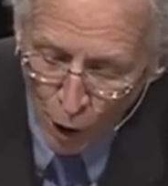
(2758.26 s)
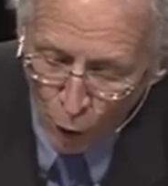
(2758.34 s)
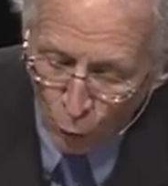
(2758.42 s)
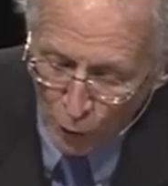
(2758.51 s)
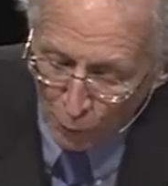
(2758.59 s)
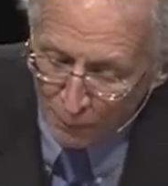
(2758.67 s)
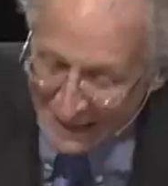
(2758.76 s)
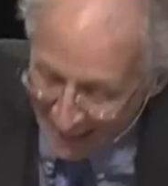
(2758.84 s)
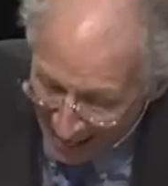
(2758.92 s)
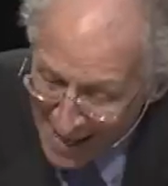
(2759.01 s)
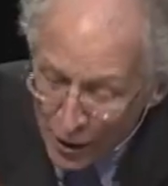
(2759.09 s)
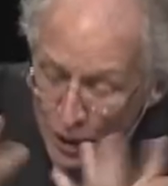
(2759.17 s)
will be
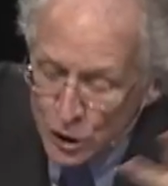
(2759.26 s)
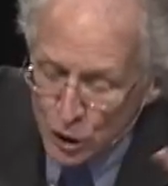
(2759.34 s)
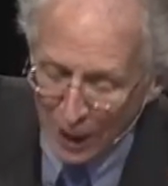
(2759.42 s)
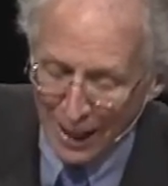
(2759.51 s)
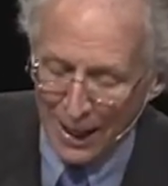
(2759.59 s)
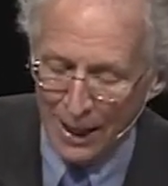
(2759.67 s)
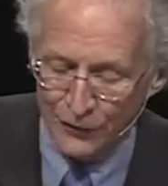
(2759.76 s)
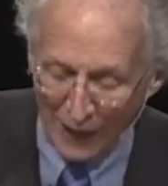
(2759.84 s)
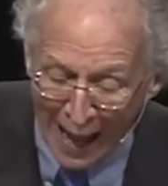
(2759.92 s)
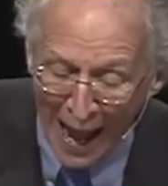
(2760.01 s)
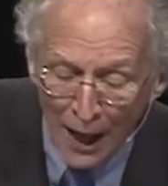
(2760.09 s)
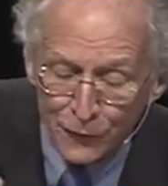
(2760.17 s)
energized
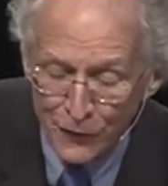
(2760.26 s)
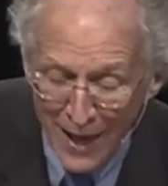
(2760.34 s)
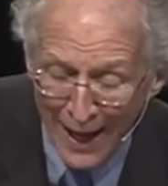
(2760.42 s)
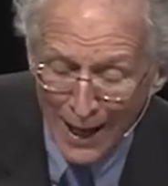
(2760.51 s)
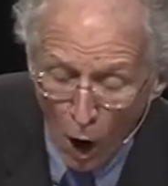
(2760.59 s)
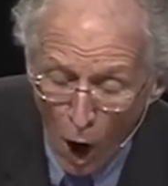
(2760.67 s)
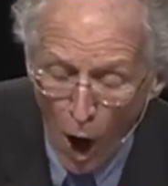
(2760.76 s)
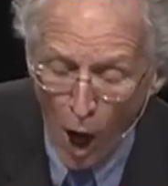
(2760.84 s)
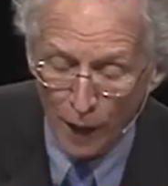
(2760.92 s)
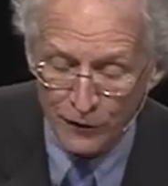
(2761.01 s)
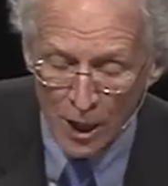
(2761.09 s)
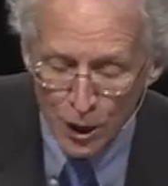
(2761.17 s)
as they
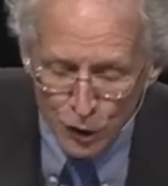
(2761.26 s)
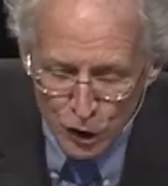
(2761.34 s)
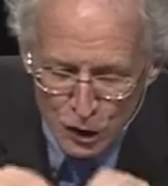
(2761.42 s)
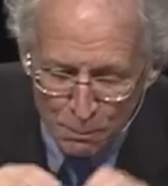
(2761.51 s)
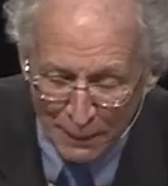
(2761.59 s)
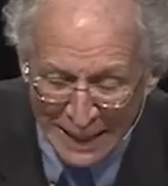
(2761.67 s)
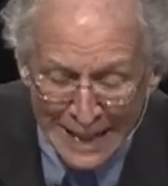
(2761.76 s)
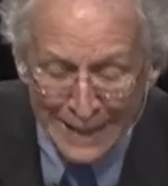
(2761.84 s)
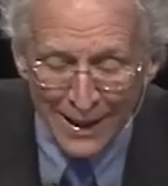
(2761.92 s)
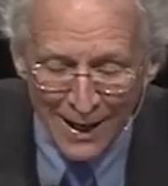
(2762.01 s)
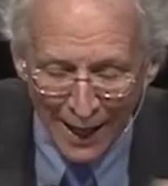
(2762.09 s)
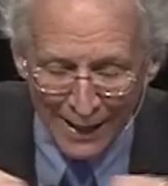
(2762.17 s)
ought to
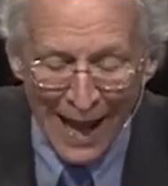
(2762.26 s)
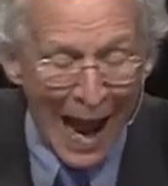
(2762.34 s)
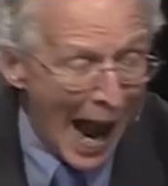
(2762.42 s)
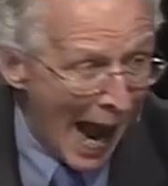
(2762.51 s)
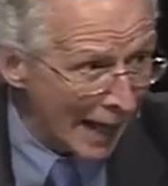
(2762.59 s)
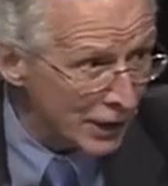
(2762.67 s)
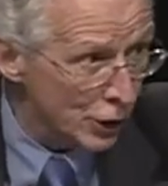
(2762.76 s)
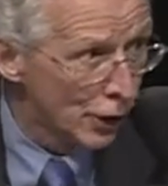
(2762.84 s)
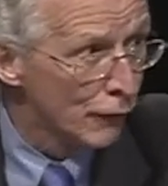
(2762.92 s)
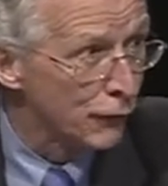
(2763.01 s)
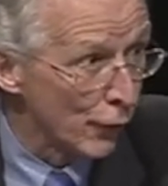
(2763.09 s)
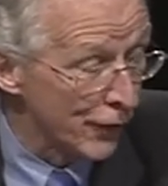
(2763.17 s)
speak and act
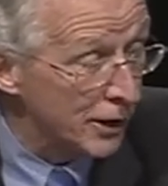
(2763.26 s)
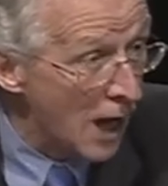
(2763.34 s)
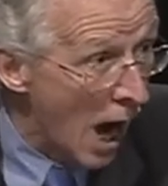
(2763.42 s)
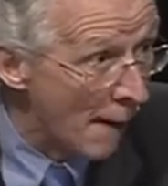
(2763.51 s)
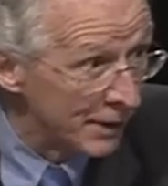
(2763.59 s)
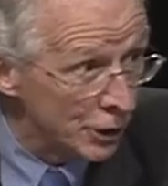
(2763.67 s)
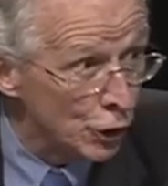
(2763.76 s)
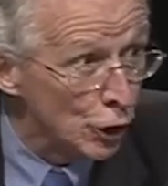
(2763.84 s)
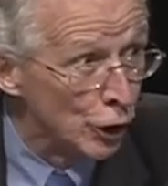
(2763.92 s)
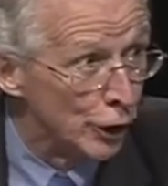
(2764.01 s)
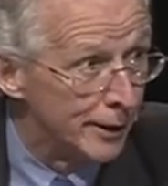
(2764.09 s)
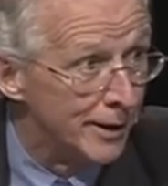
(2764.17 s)
for the common
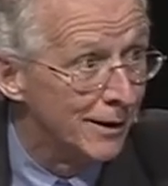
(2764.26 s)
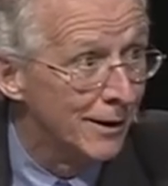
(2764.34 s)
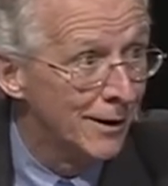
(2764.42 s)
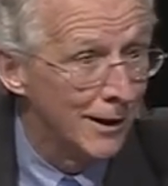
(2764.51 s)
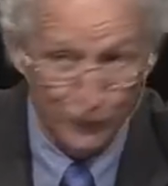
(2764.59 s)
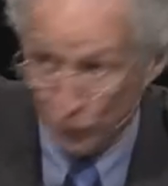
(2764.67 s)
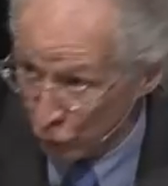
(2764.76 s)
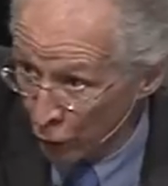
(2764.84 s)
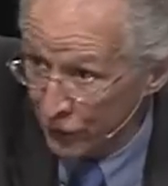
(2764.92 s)
good. It's your